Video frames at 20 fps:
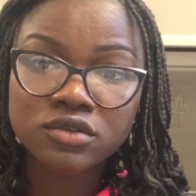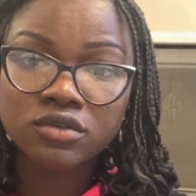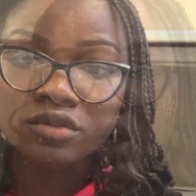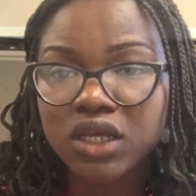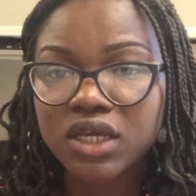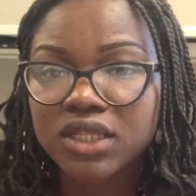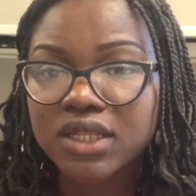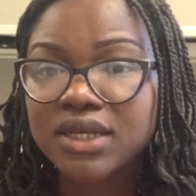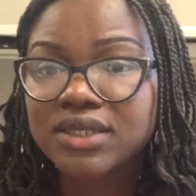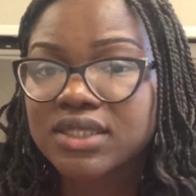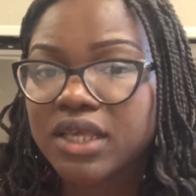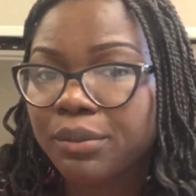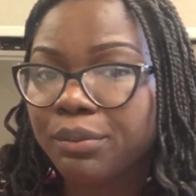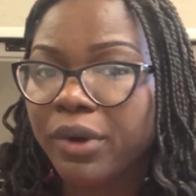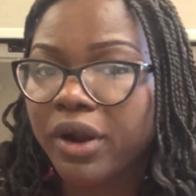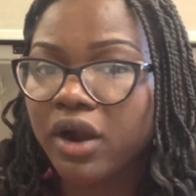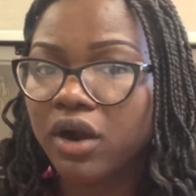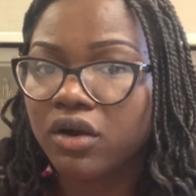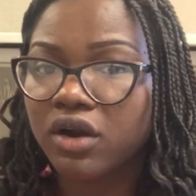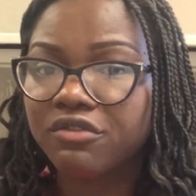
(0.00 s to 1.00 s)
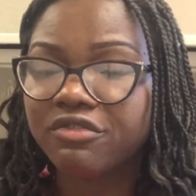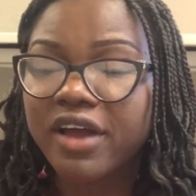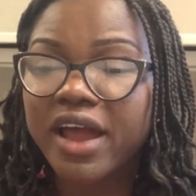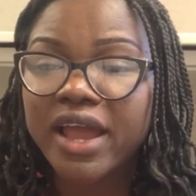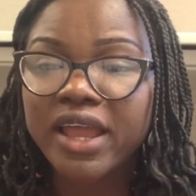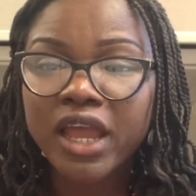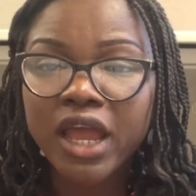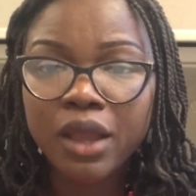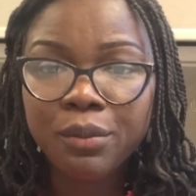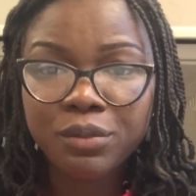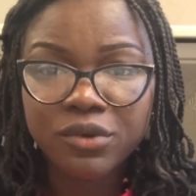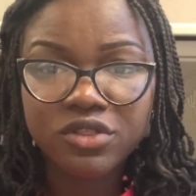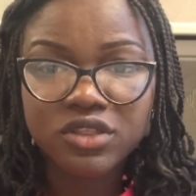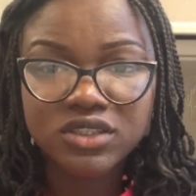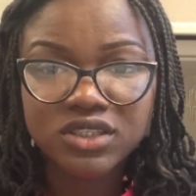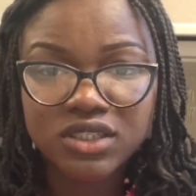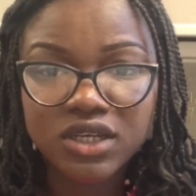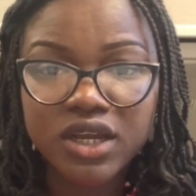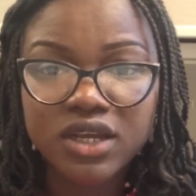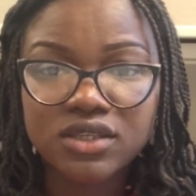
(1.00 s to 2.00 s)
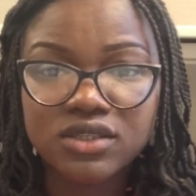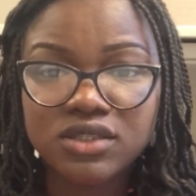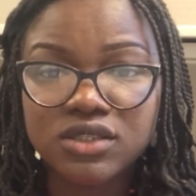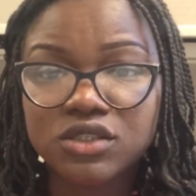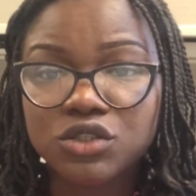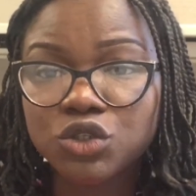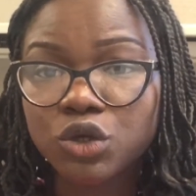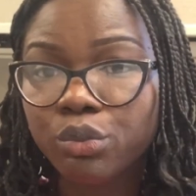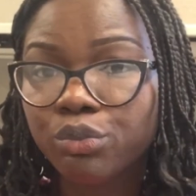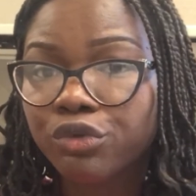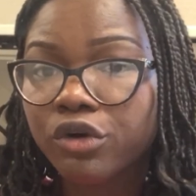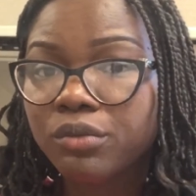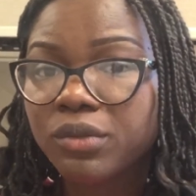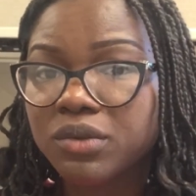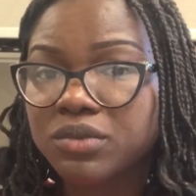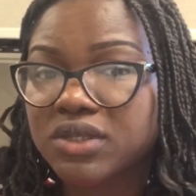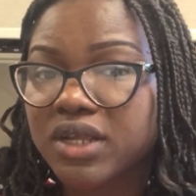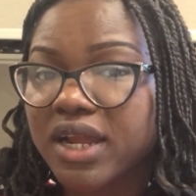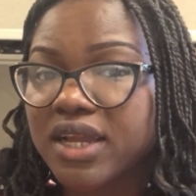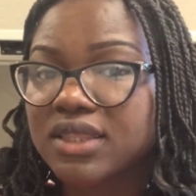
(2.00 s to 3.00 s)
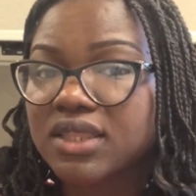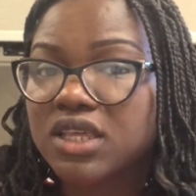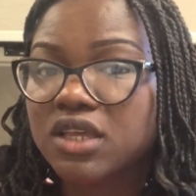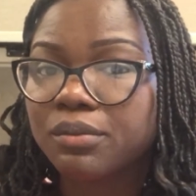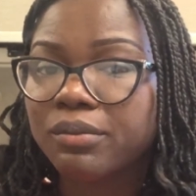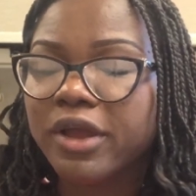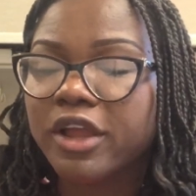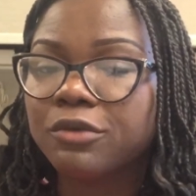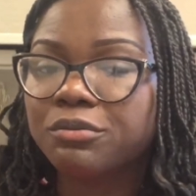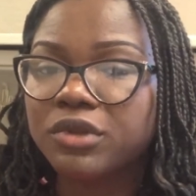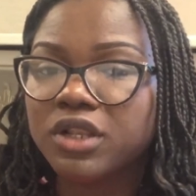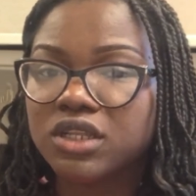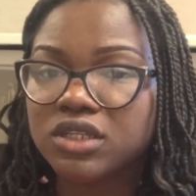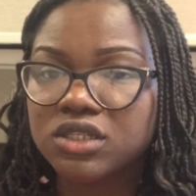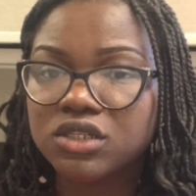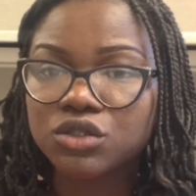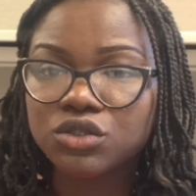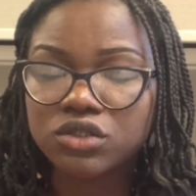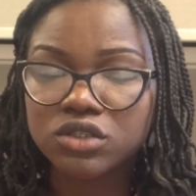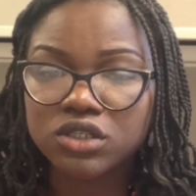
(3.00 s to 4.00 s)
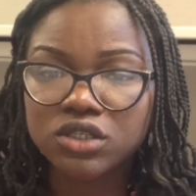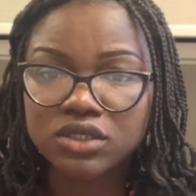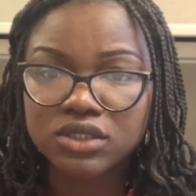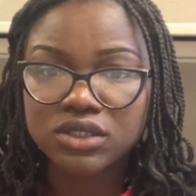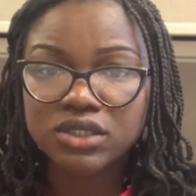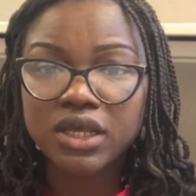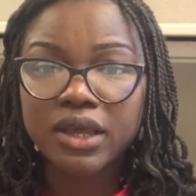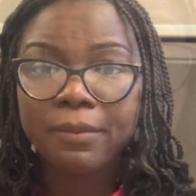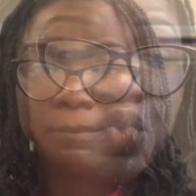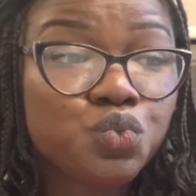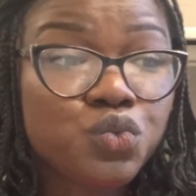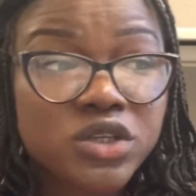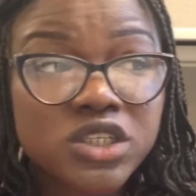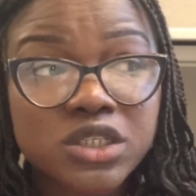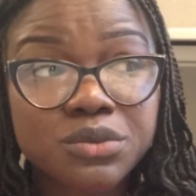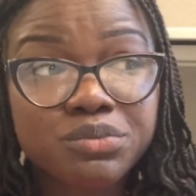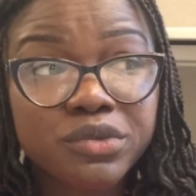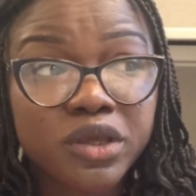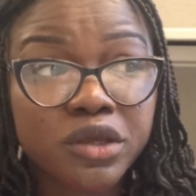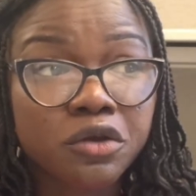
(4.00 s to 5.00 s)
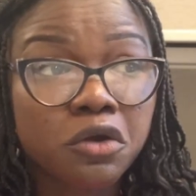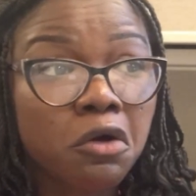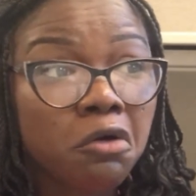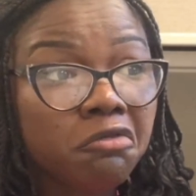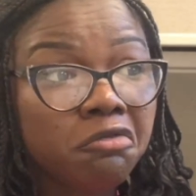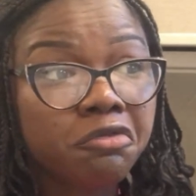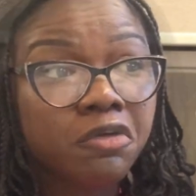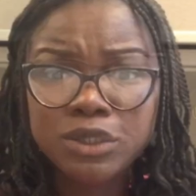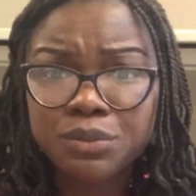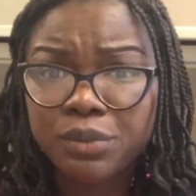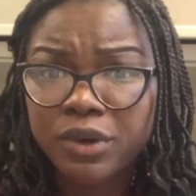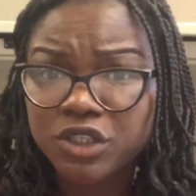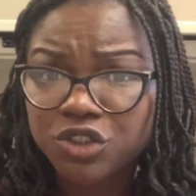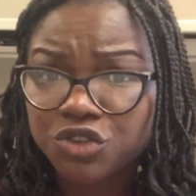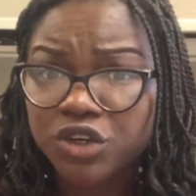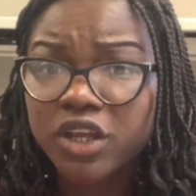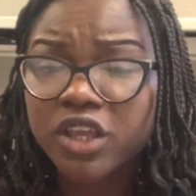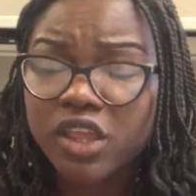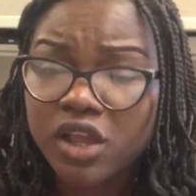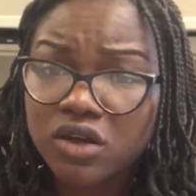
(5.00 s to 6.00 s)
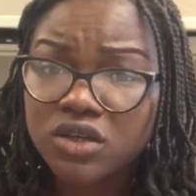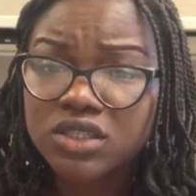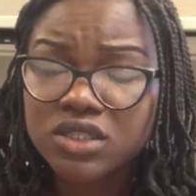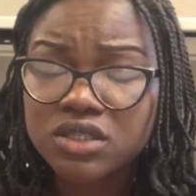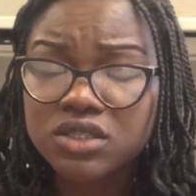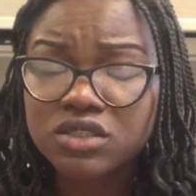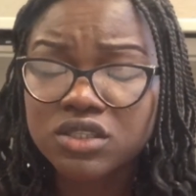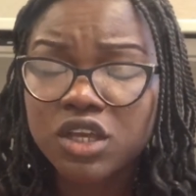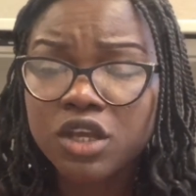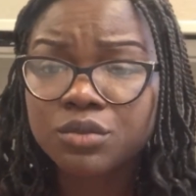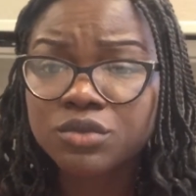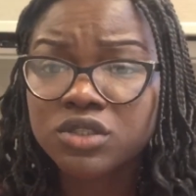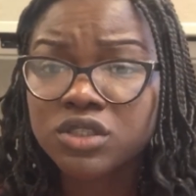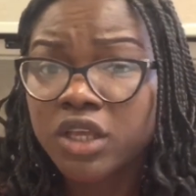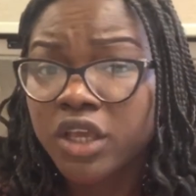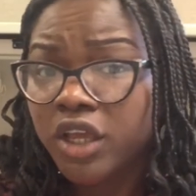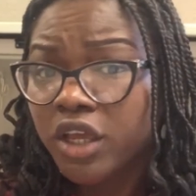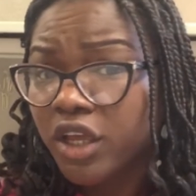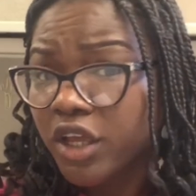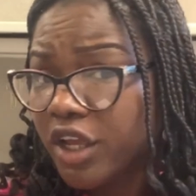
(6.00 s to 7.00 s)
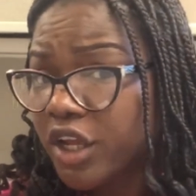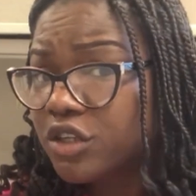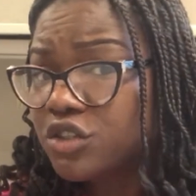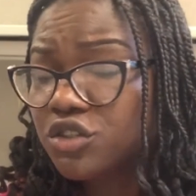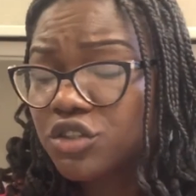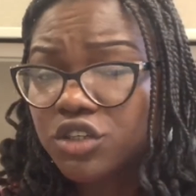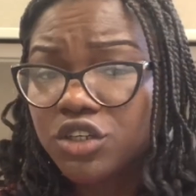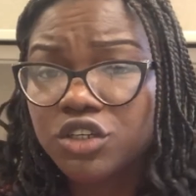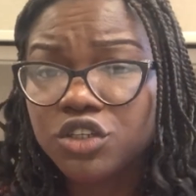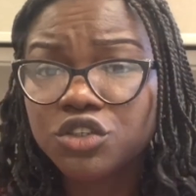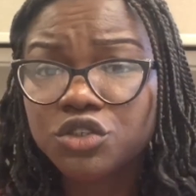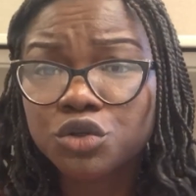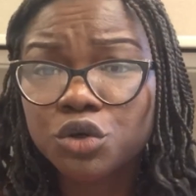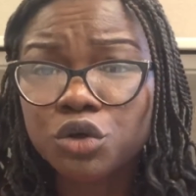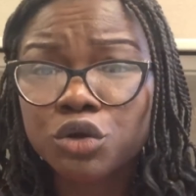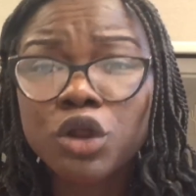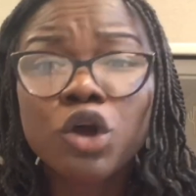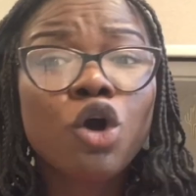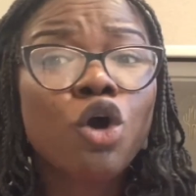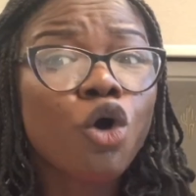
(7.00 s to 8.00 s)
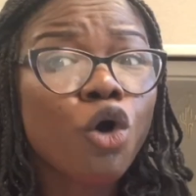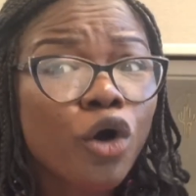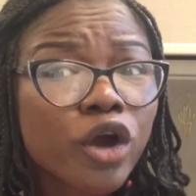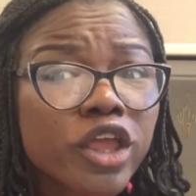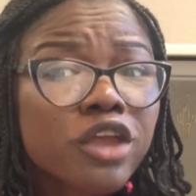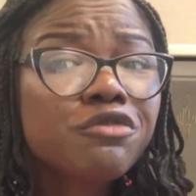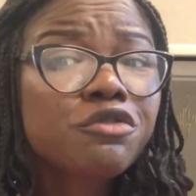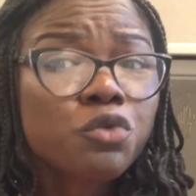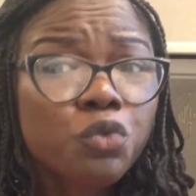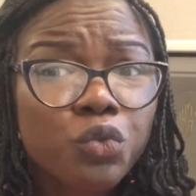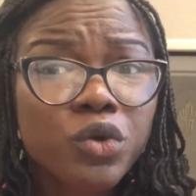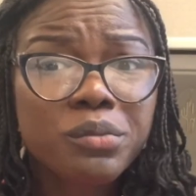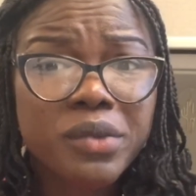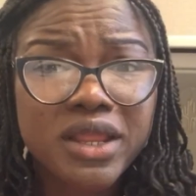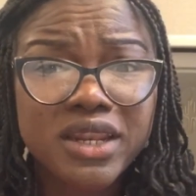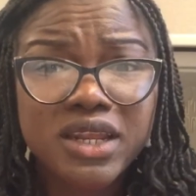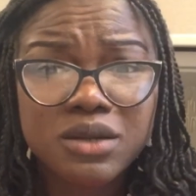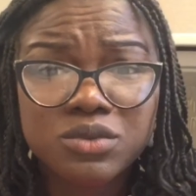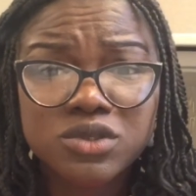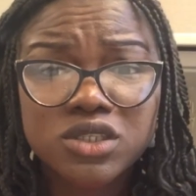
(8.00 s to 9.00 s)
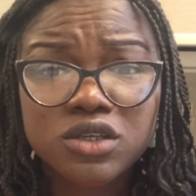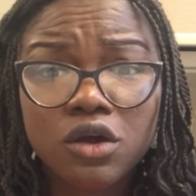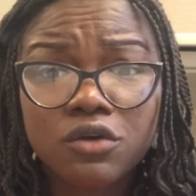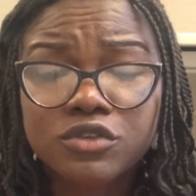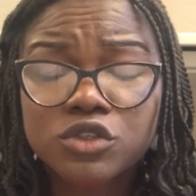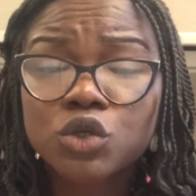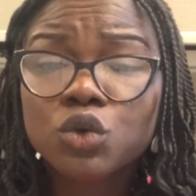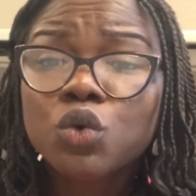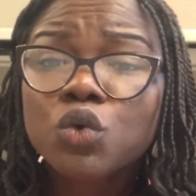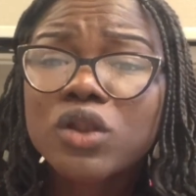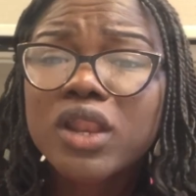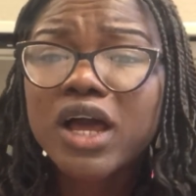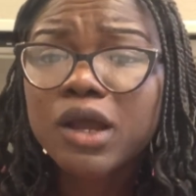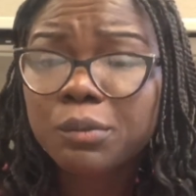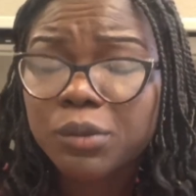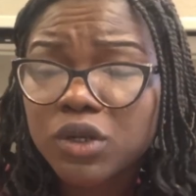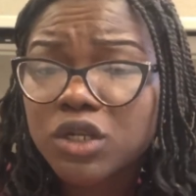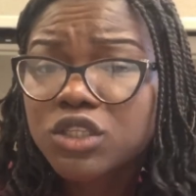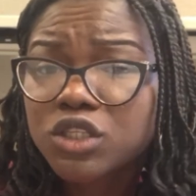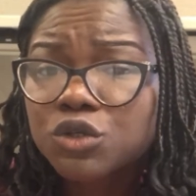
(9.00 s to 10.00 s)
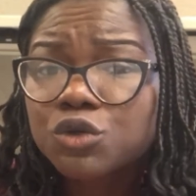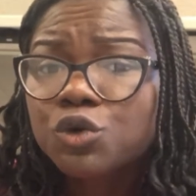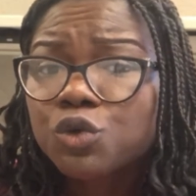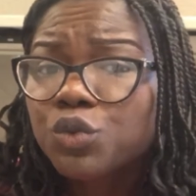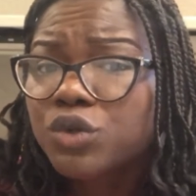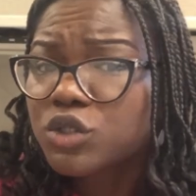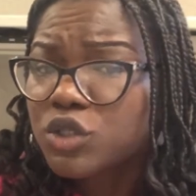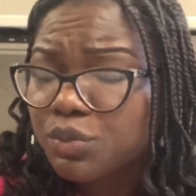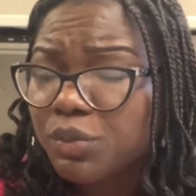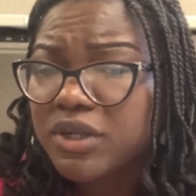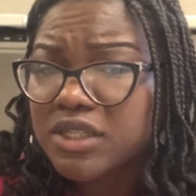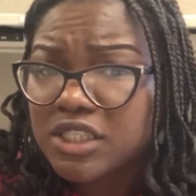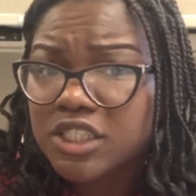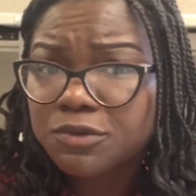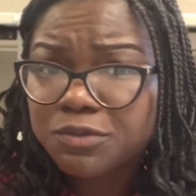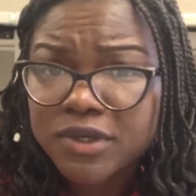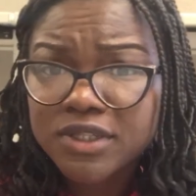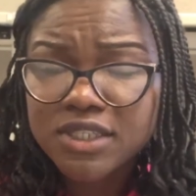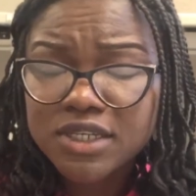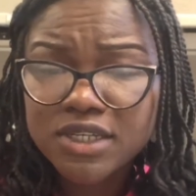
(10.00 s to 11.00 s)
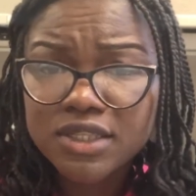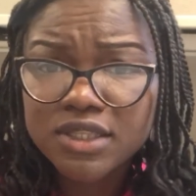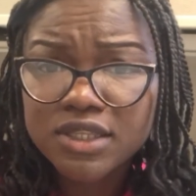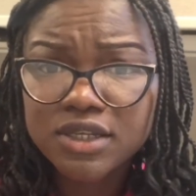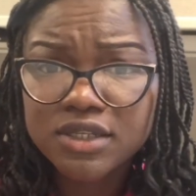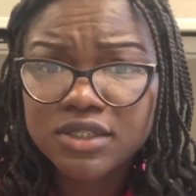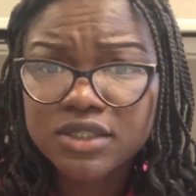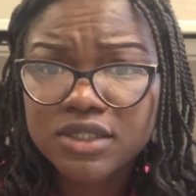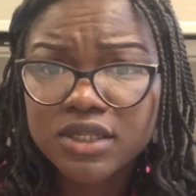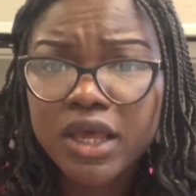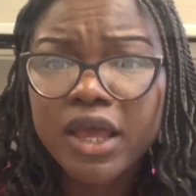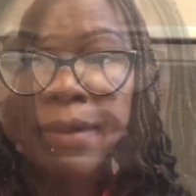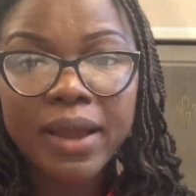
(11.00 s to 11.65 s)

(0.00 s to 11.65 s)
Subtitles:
In that same paragraph, I hypothesized some problems that I think might be leading to this, which may come from patriarchal systems, education, or even women themselves who lack political will to participate in this.